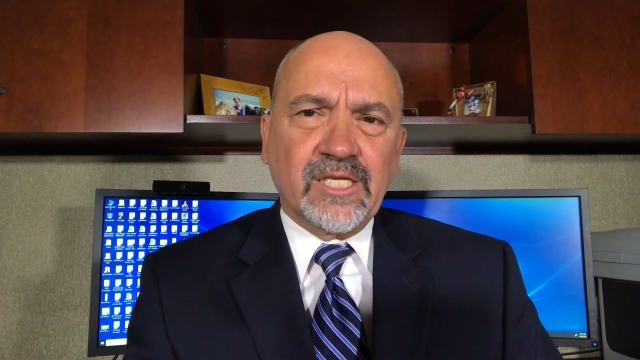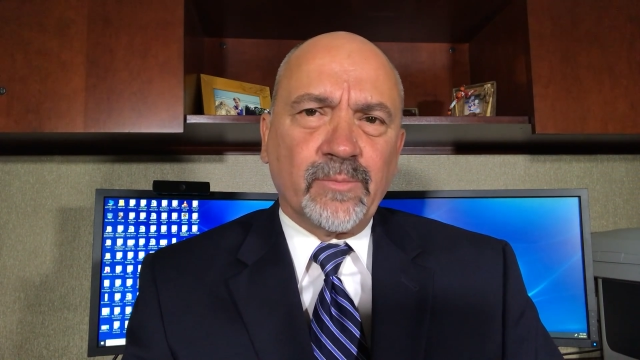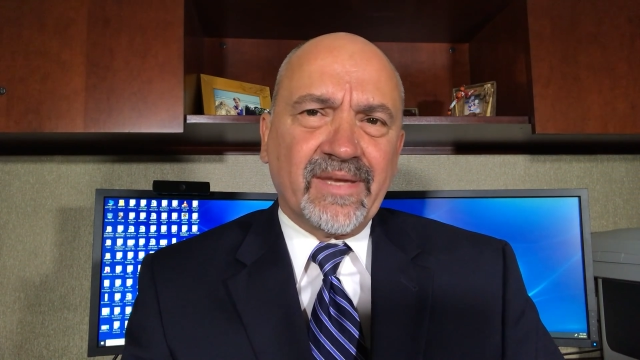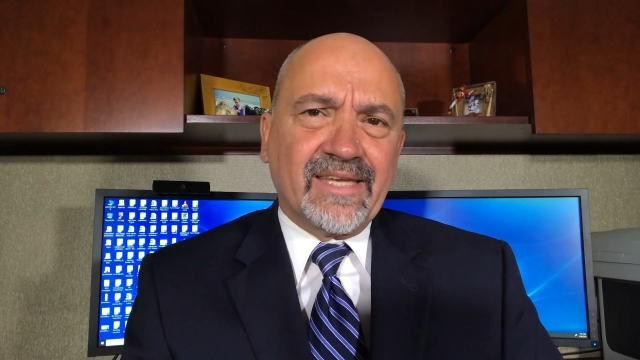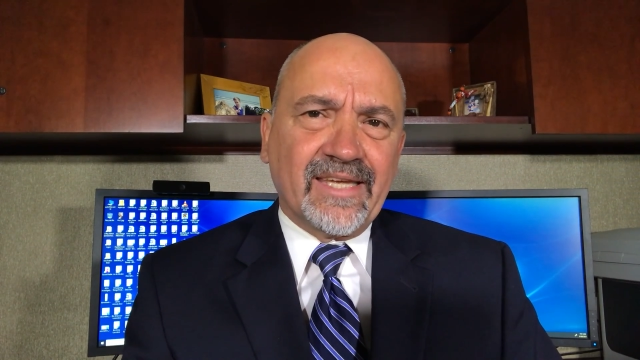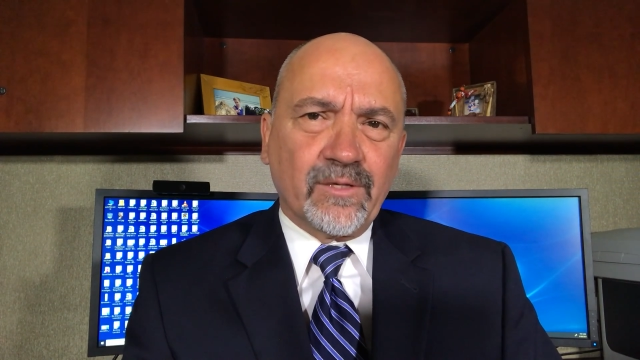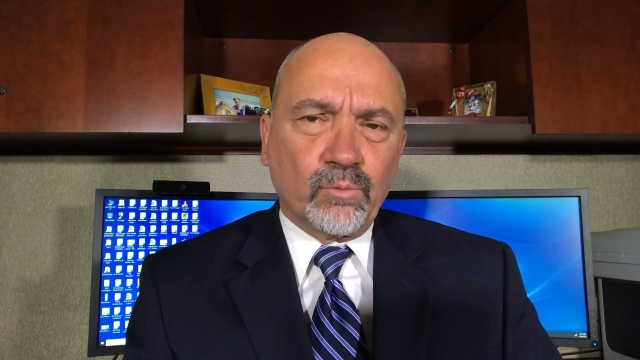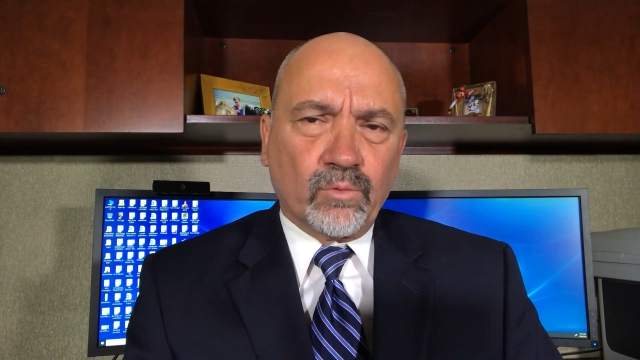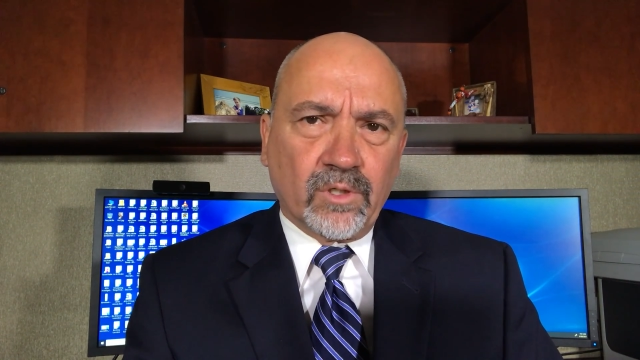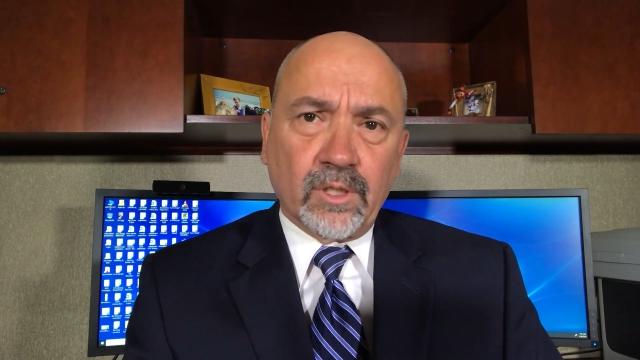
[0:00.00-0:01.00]
to
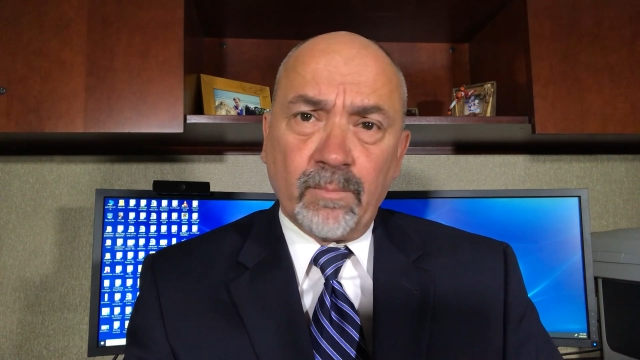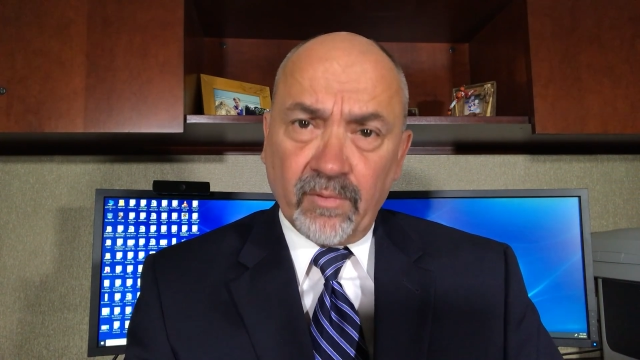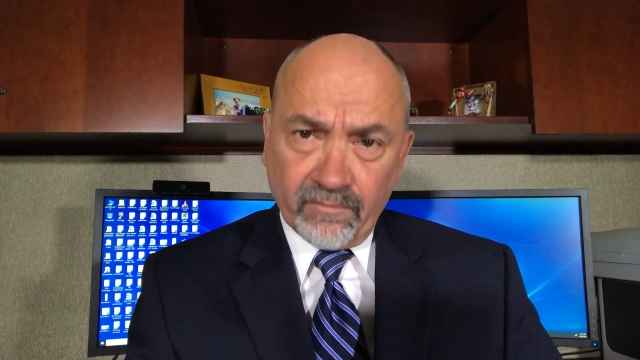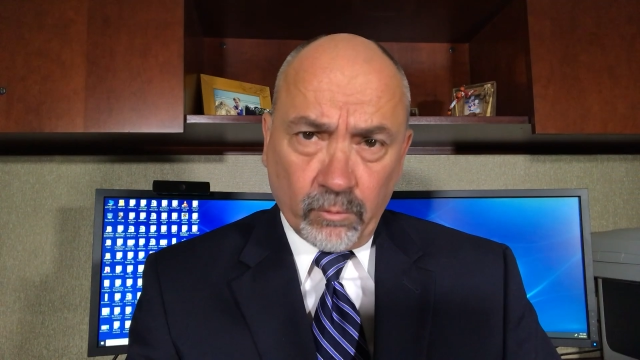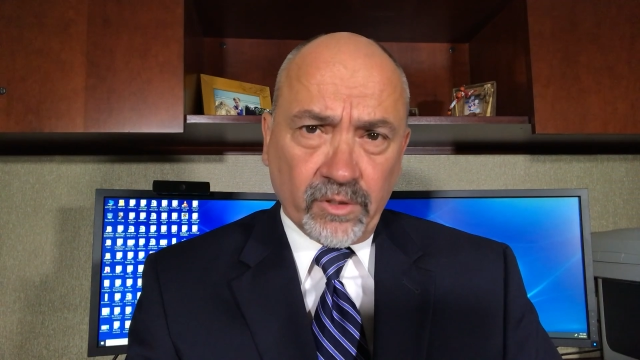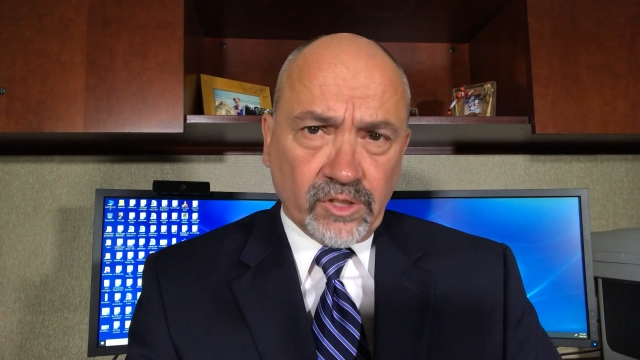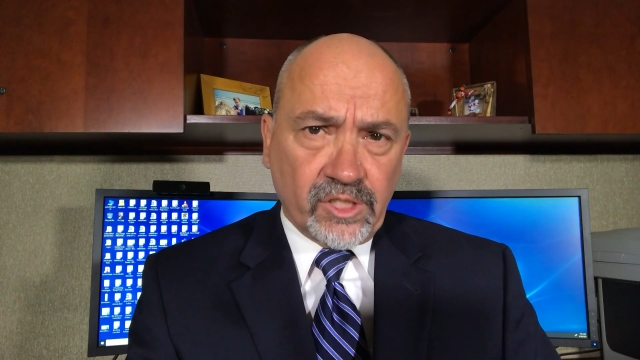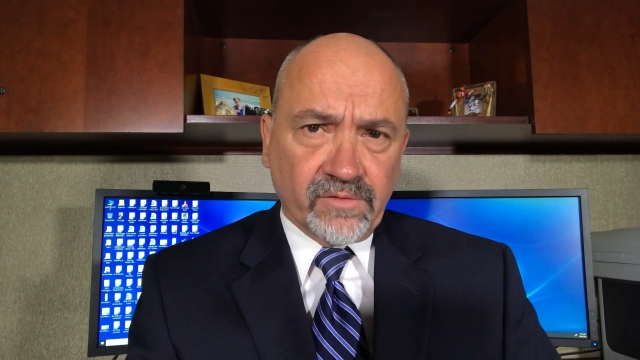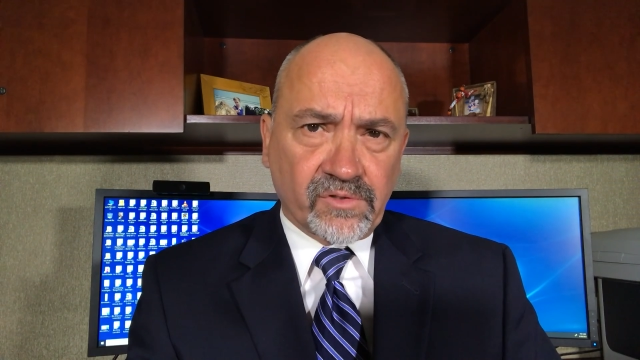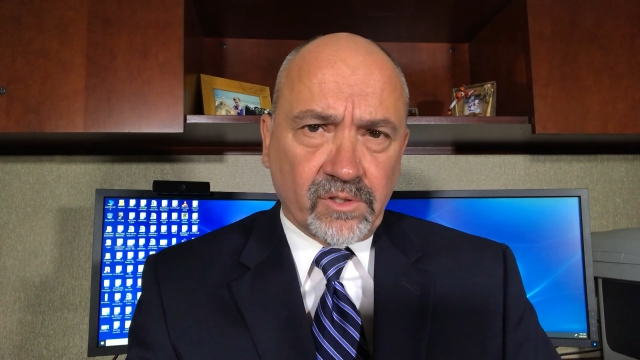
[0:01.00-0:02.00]
begin work before the
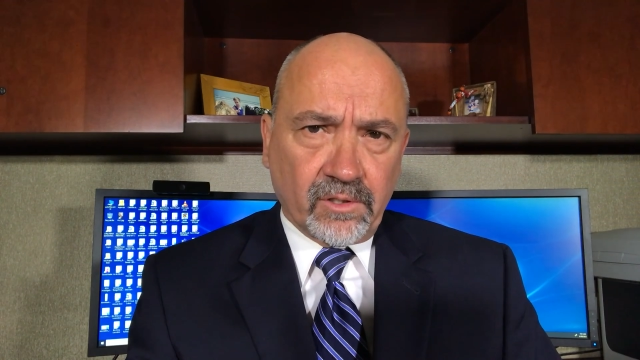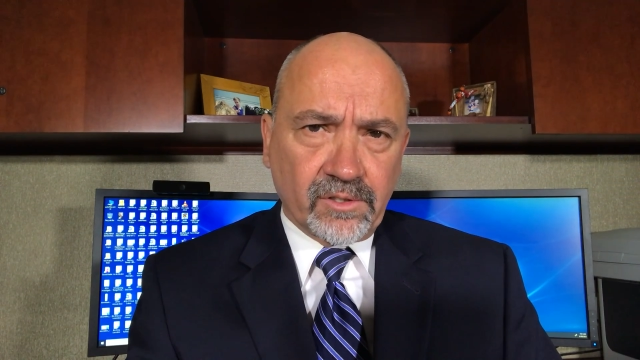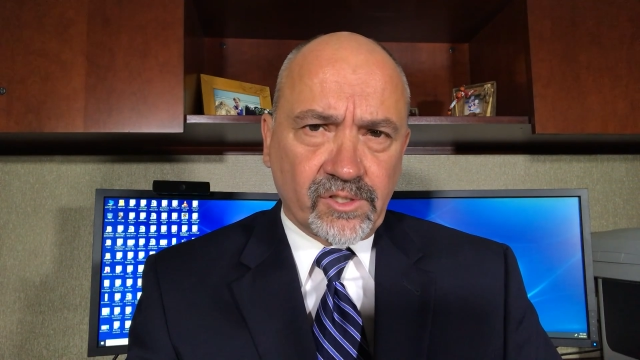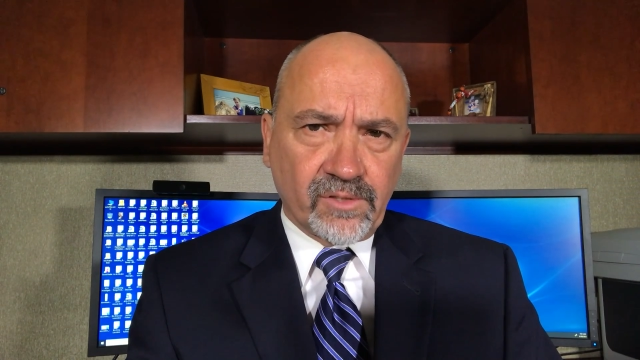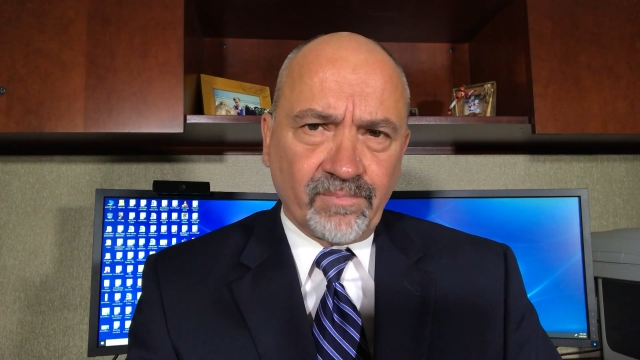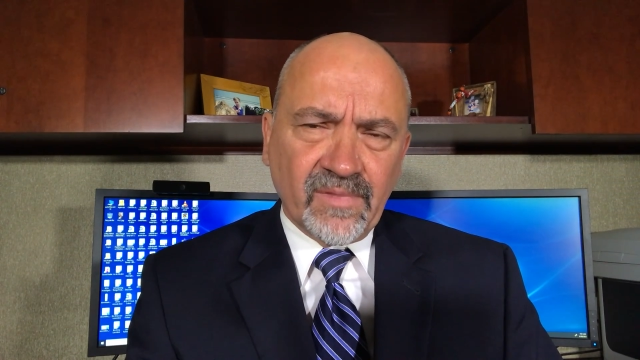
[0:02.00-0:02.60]
shift starts,